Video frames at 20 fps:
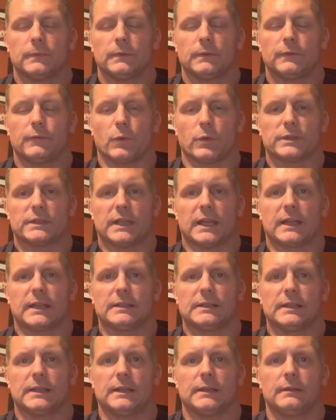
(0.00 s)
4
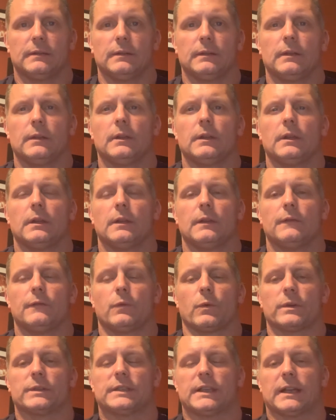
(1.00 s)
seconds in,
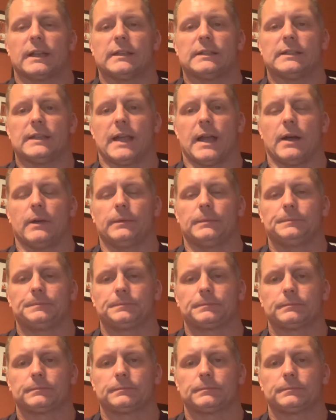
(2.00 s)
4 seconds out,